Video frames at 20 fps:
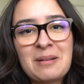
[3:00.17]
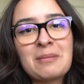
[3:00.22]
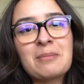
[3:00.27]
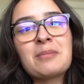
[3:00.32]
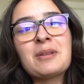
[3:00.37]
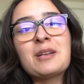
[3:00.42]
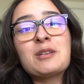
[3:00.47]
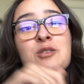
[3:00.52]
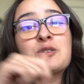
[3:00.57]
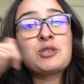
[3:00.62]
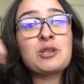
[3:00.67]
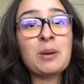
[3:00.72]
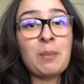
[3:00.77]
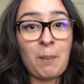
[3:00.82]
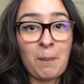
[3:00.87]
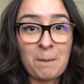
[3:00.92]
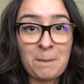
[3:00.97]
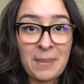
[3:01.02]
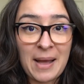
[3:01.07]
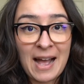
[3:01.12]
let's
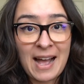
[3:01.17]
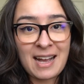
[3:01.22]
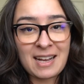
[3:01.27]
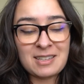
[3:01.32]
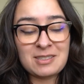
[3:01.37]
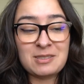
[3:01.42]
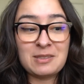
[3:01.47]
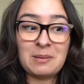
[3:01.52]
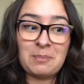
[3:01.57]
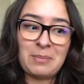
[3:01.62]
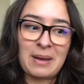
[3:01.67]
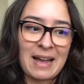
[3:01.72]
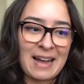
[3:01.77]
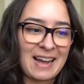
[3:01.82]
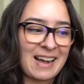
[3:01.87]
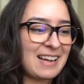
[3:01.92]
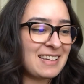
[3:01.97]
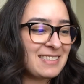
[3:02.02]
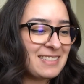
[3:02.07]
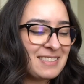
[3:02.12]
jump back to the
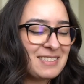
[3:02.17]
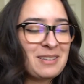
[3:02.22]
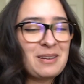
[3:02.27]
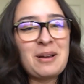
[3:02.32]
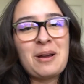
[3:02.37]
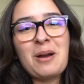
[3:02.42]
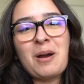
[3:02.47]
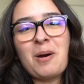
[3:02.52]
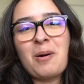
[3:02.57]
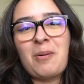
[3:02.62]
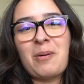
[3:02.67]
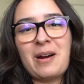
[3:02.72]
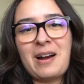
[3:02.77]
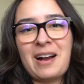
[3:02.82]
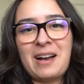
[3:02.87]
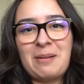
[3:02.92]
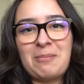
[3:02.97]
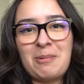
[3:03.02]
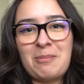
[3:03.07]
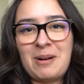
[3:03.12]
past where
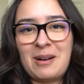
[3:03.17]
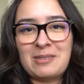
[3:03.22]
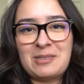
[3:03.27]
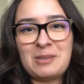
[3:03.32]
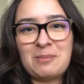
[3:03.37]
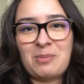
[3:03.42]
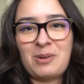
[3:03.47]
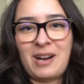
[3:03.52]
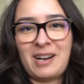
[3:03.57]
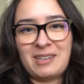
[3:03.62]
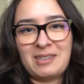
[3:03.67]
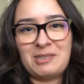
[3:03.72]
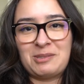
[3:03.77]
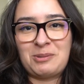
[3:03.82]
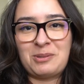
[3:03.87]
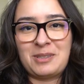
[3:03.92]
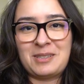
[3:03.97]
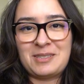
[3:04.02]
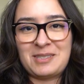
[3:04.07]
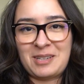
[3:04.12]
I'm about to practice
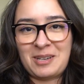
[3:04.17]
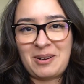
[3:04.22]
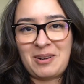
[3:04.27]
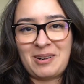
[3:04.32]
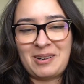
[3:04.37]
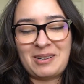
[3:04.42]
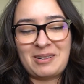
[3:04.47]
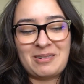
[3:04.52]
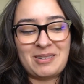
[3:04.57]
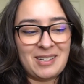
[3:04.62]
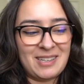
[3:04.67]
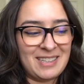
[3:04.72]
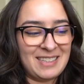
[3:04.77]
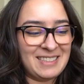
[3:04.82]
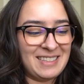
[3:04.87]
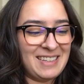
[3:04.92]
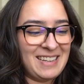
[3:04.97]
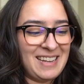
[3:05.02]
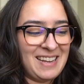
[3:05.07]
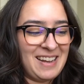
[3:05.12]
with the Tenkara rod,
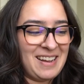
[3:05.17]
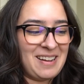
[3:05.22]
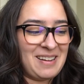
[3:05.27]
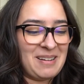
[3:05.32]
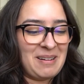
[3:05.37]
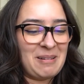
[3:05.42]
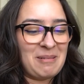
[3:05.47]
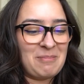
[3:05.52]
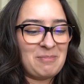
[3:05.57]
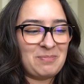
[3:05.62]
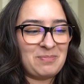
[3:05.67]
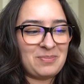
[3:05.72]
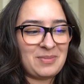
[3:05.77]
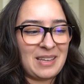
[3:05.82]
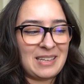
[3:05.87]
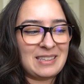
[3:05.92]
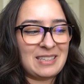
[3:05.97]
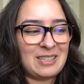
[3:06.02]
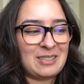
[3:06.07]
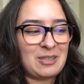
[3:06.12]

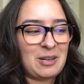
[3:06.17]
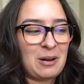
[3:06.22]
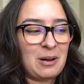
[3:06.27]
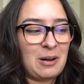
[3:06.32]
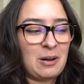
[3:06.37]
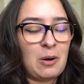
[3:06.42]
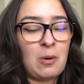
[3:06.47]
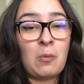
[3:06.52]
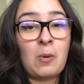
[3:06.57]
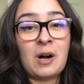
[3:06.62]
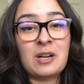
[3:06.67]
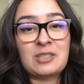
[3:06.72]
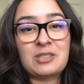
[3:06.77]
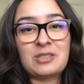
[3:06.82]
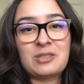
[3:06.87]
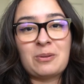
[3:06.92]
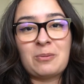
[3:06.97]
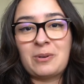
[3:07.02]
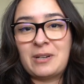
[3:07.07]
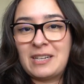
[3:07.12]
and let y'all
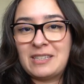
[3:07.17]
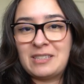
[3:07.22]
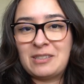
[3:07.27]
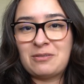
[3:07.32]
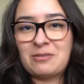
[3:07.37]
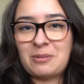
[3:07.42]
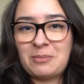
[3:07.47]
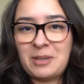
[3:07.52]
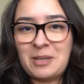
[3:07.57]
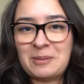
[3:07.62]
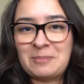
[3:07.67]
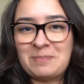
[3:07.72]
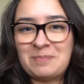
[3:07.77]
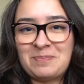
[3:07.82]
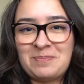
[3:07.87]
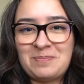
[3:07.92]
watch what I did from there.